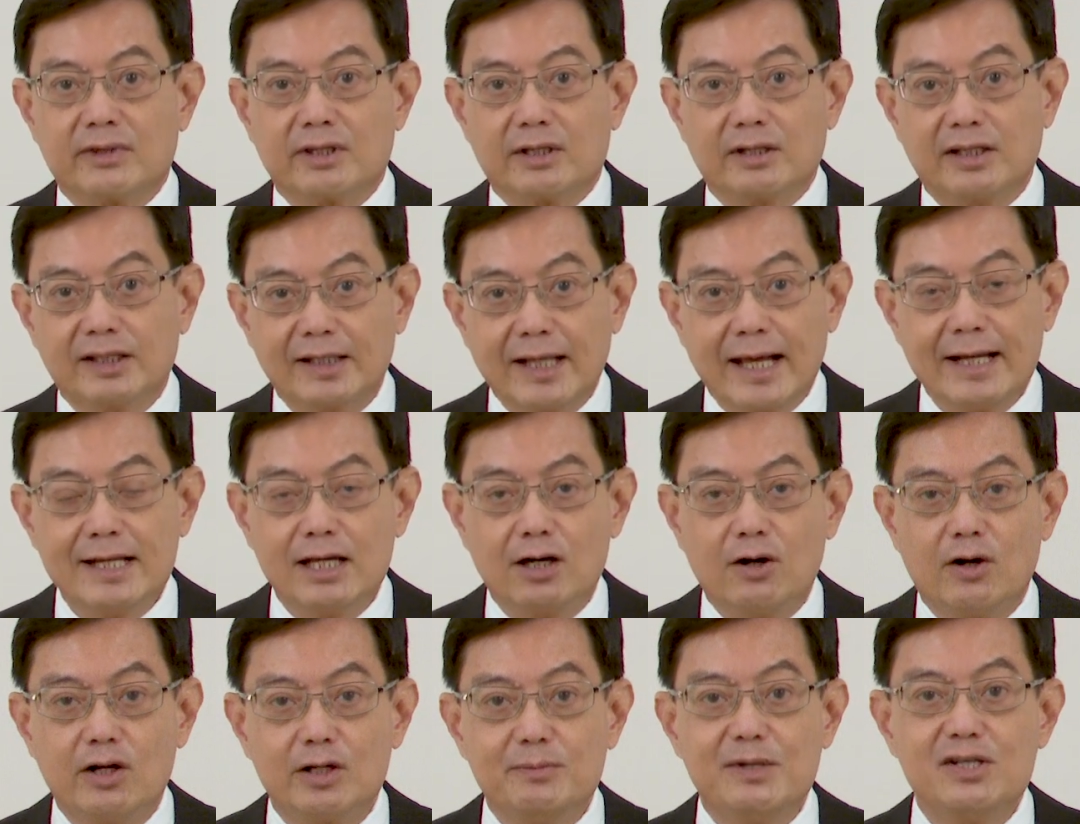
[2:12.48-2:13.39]
The 10
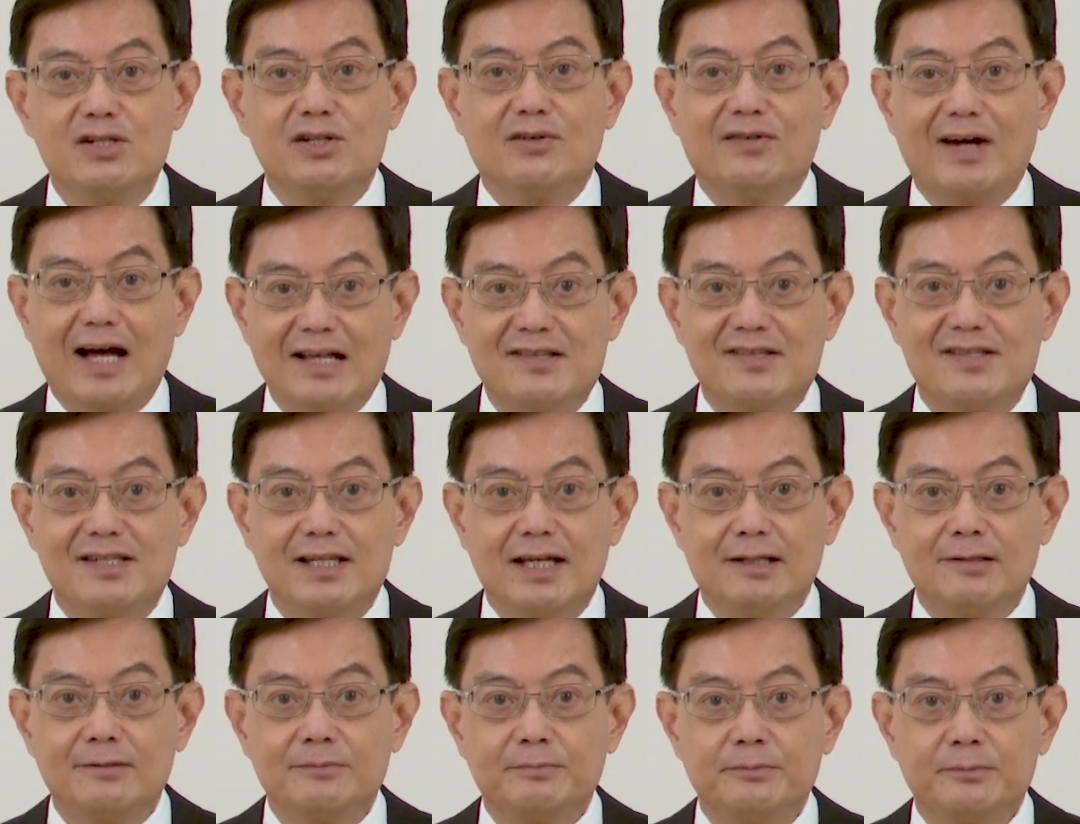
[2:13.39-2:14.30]
economies of
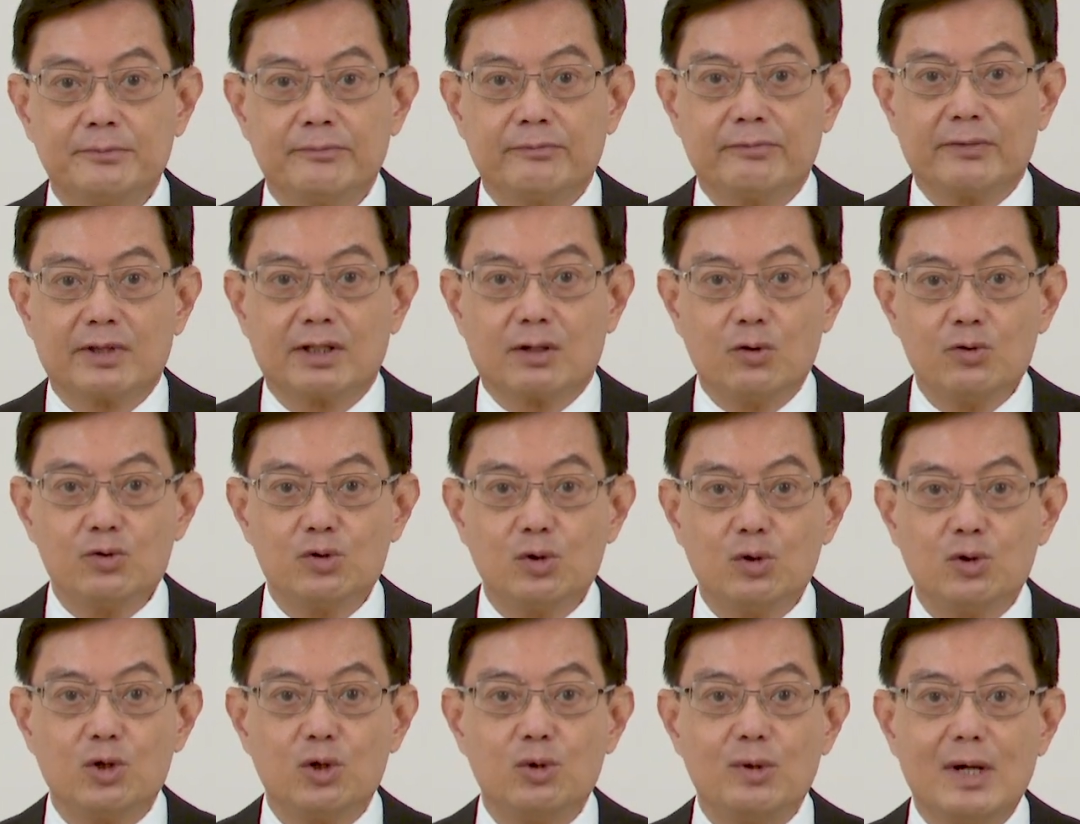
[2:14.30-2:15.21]
ASEAN
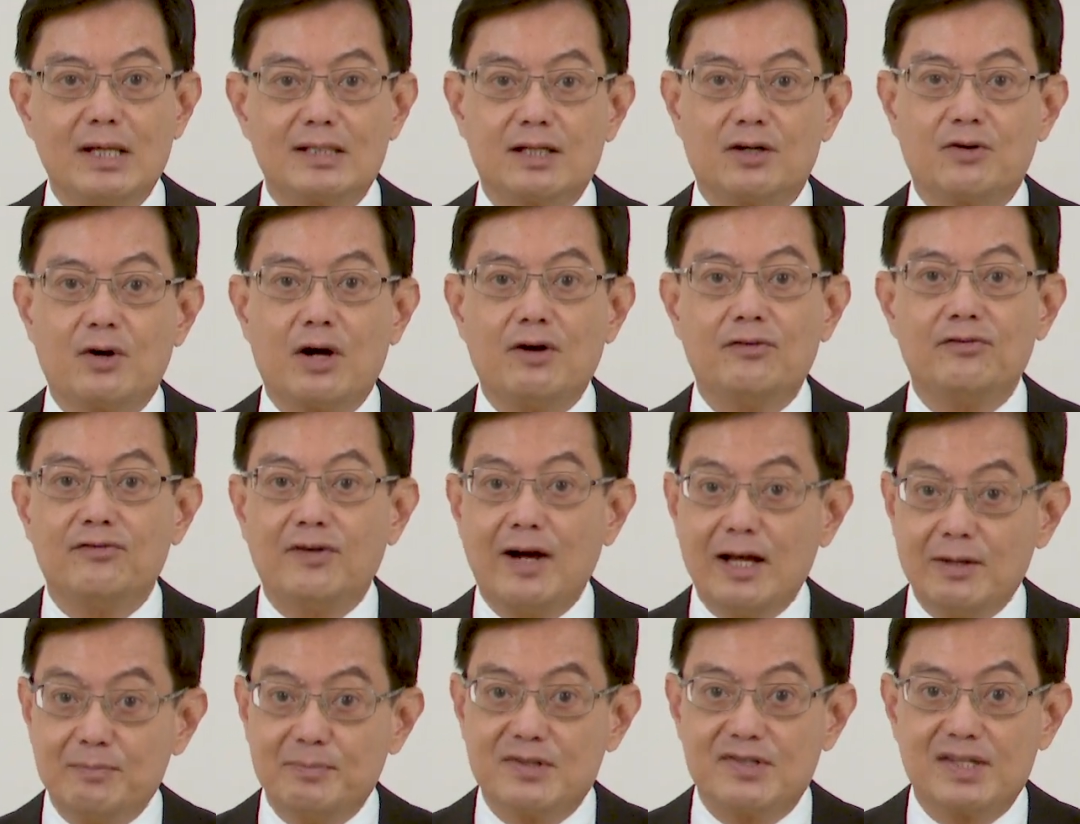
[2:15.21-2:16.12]
also grew at around
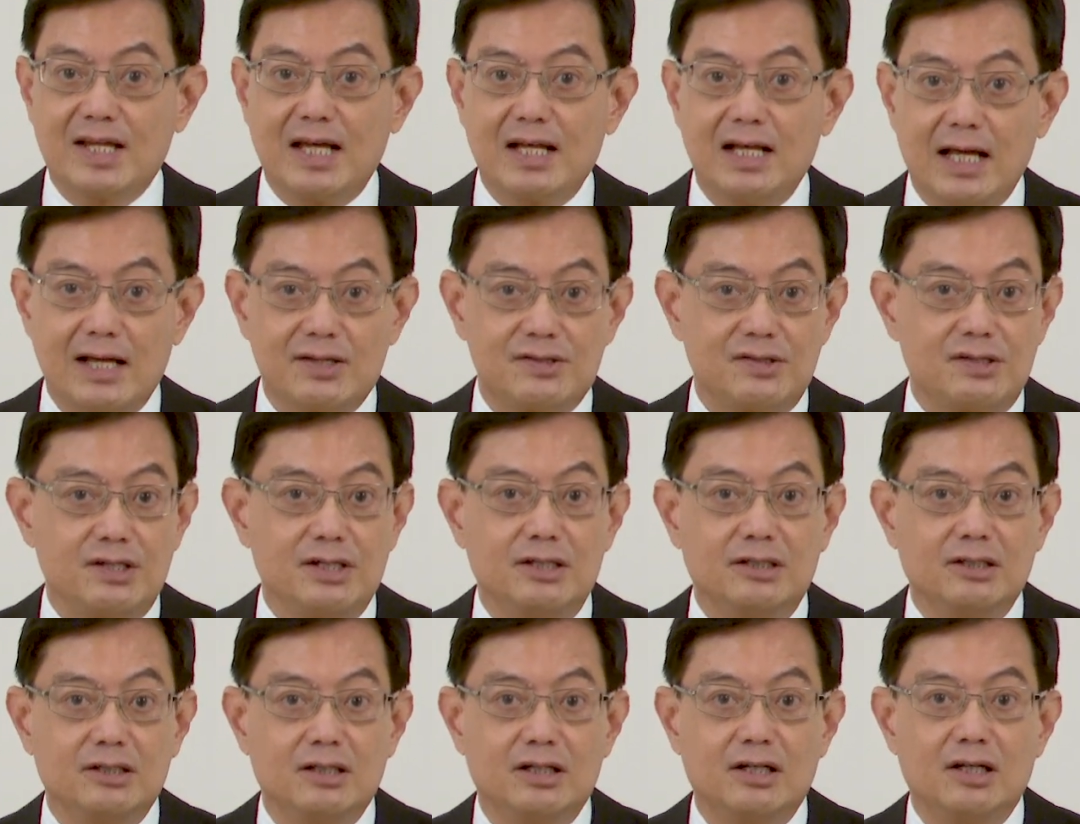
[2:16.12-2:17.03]
5% last year.